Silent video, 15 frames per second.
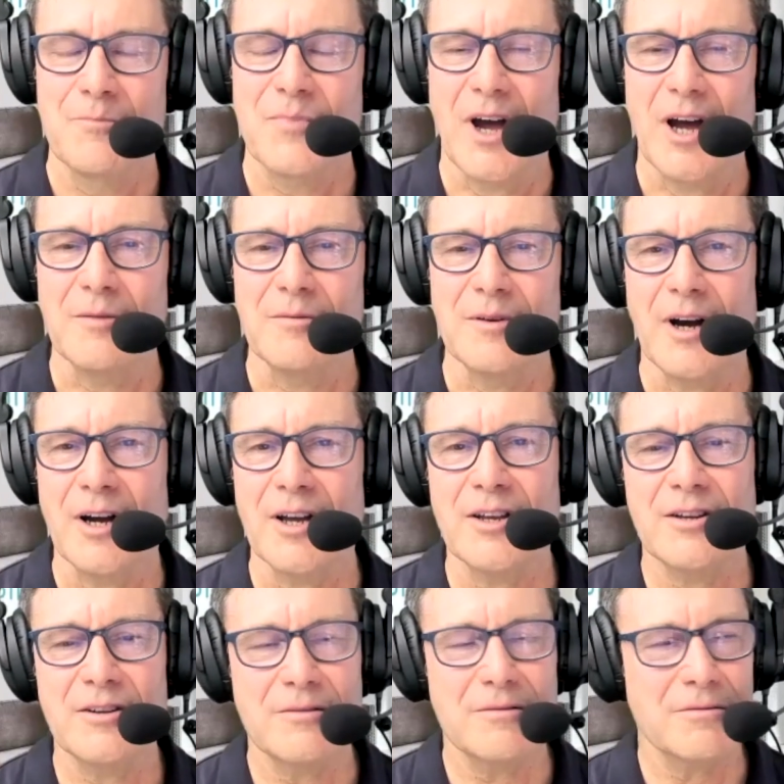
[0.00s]

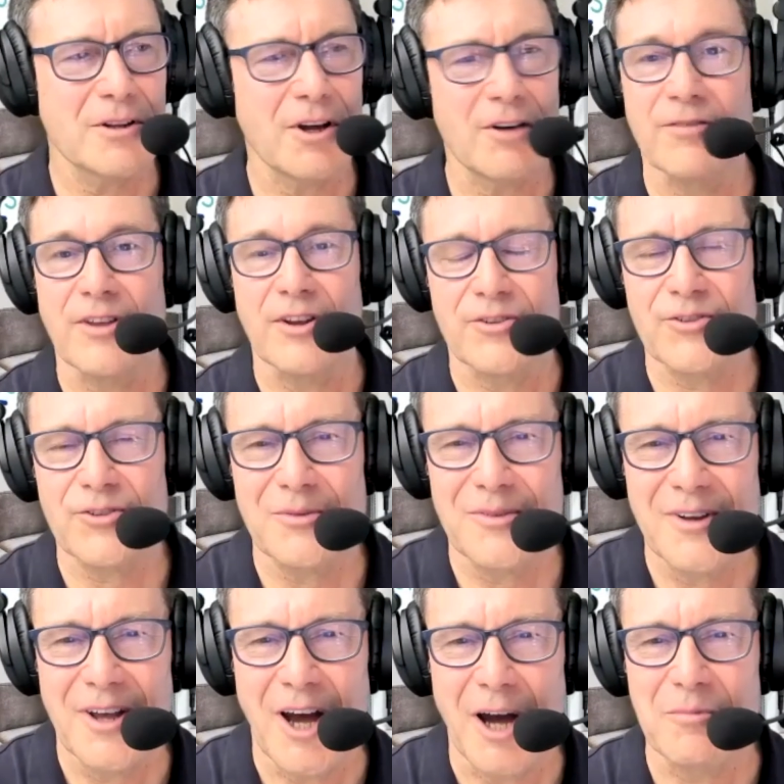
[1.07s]
I love this.
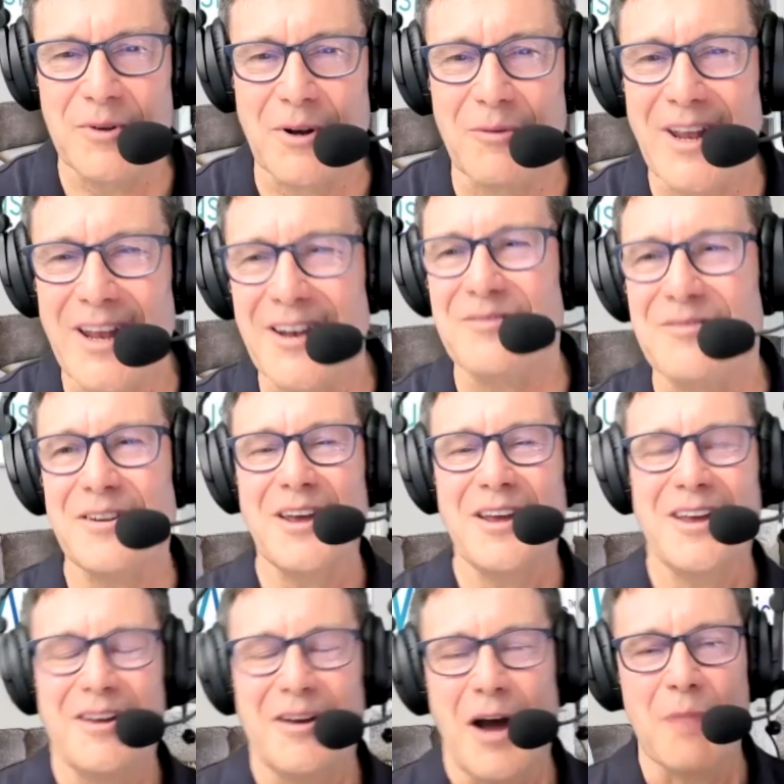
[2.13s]
And
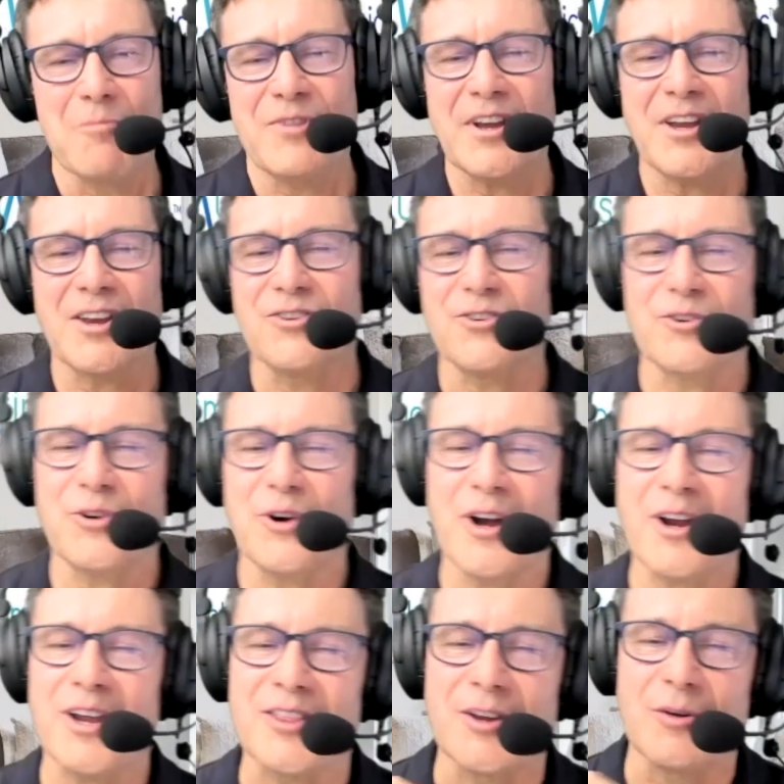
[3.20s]
I'm thinking as you're
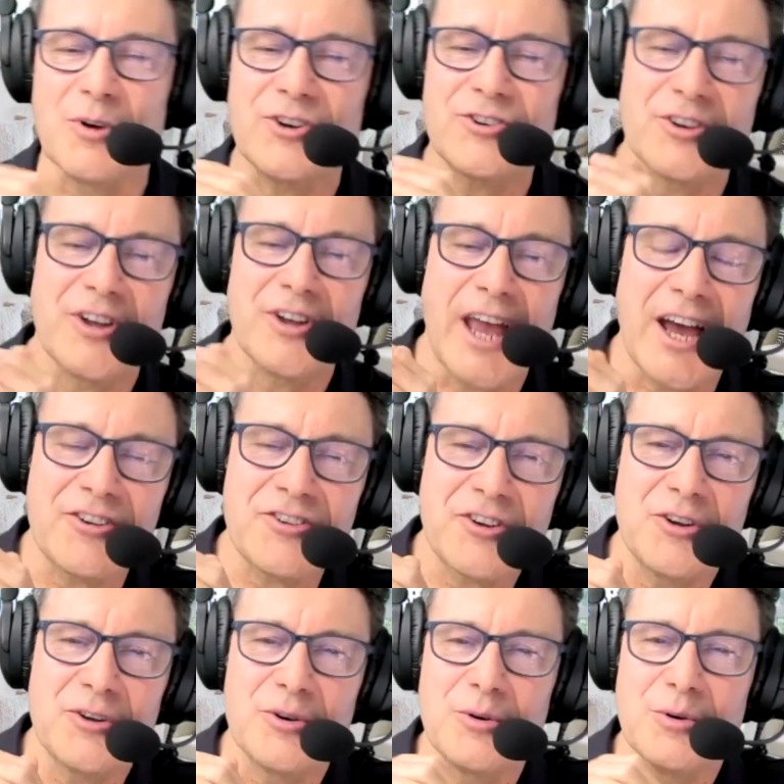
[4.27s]
talking that we should ask
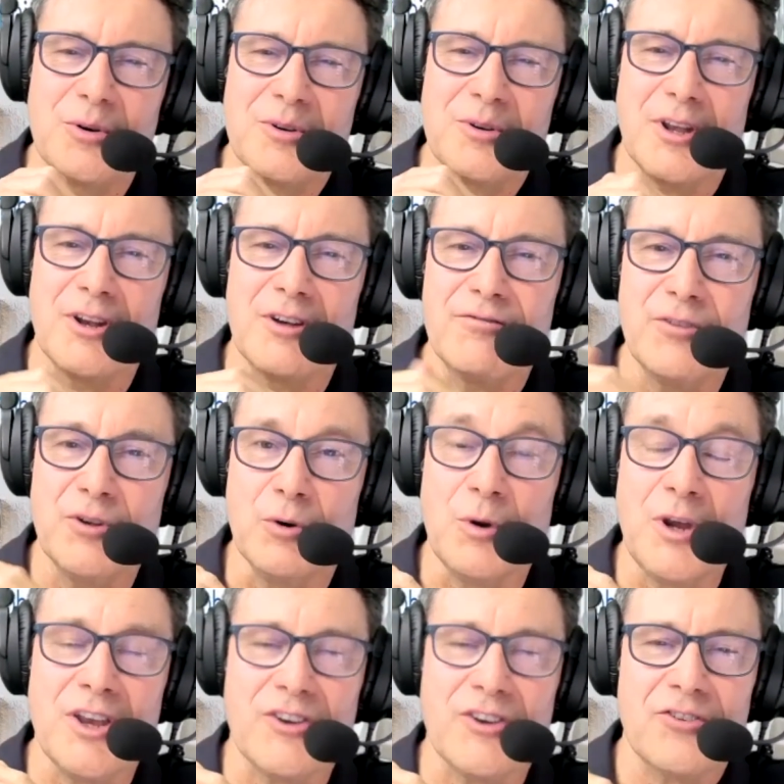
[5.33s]
you in a few
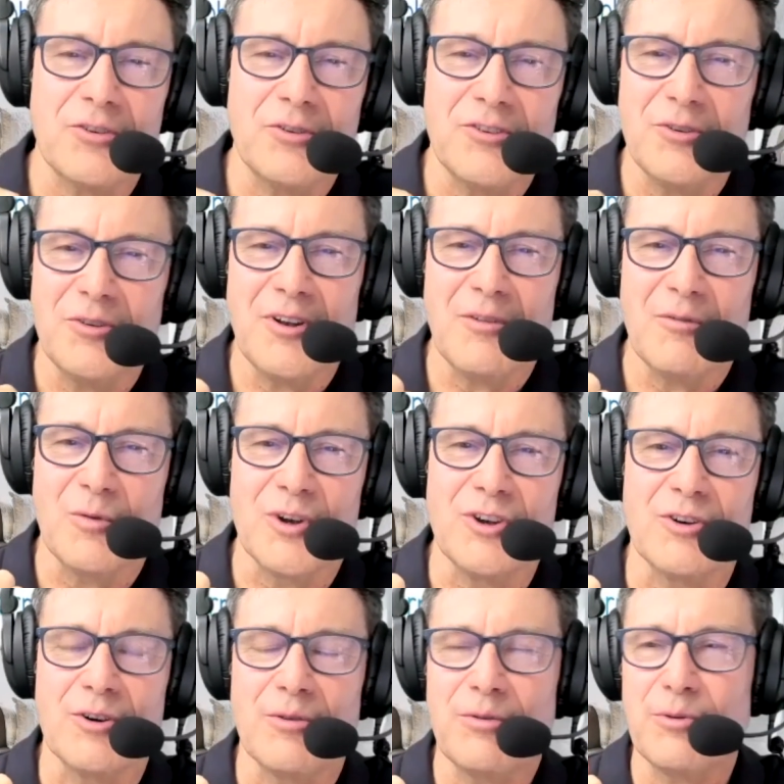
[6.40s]
weeks when
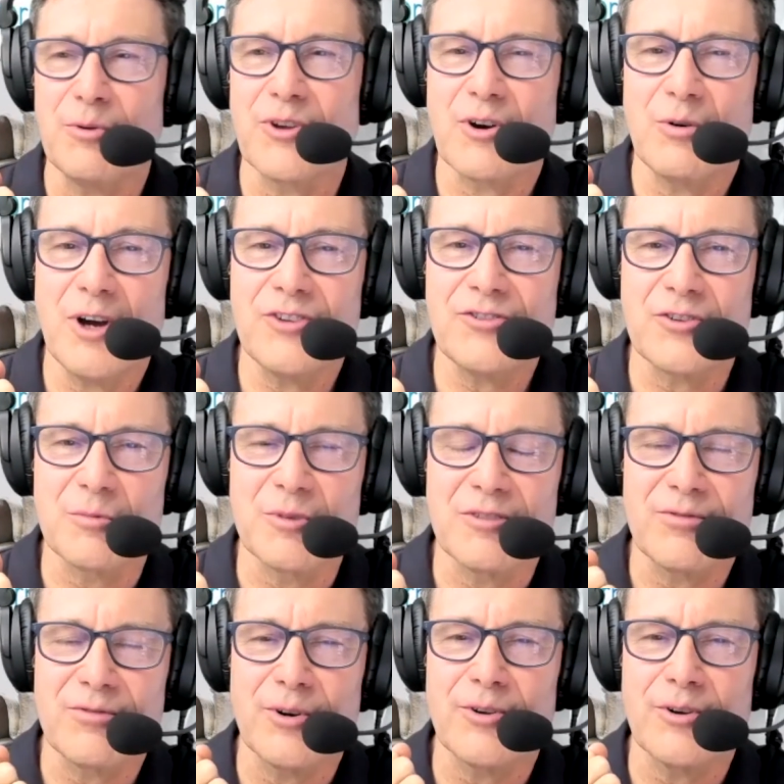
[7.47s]
you're through the quest a little bit
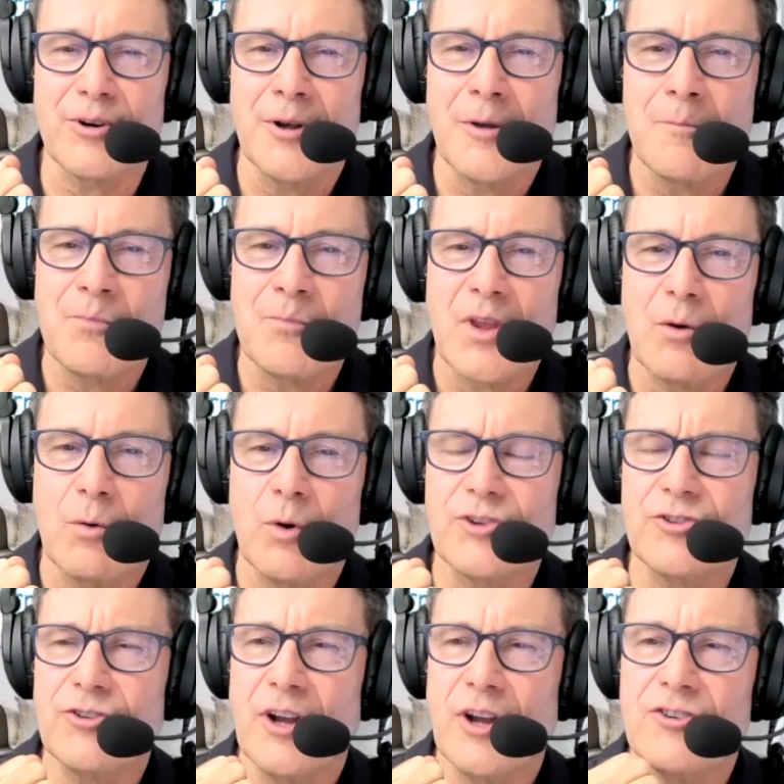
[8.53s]
further, what's
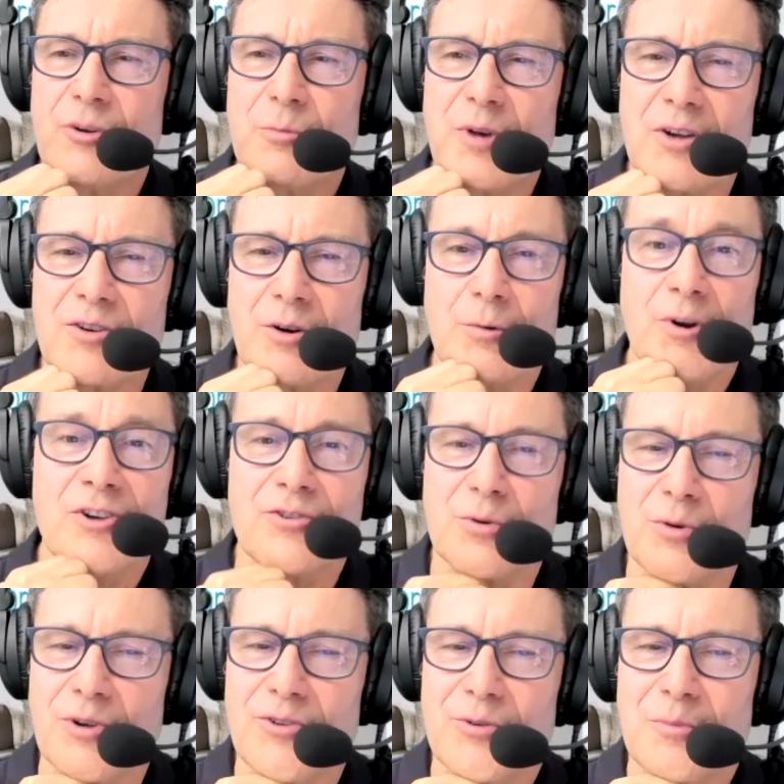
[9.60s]
changed about your
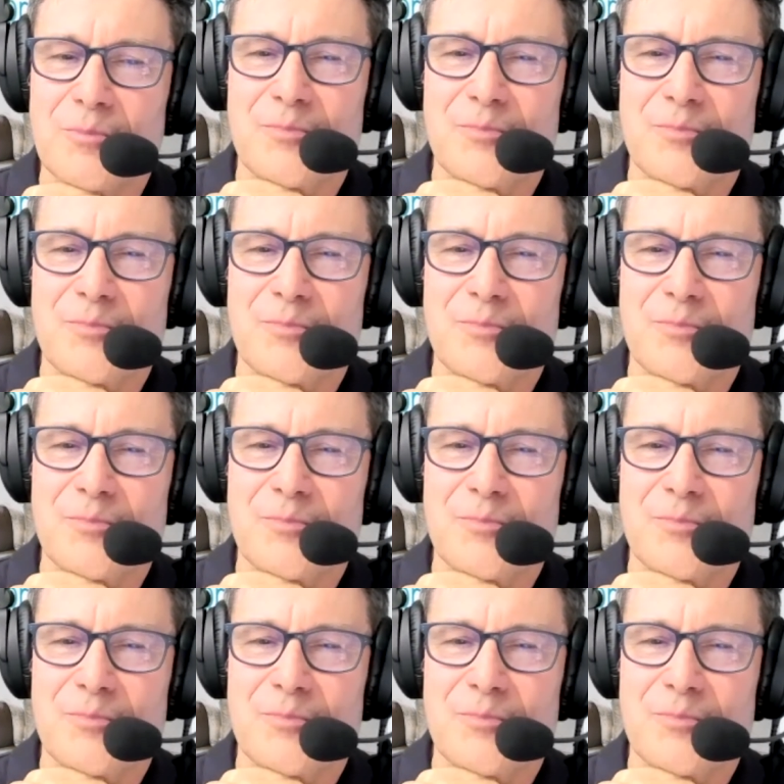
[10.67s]
rituals,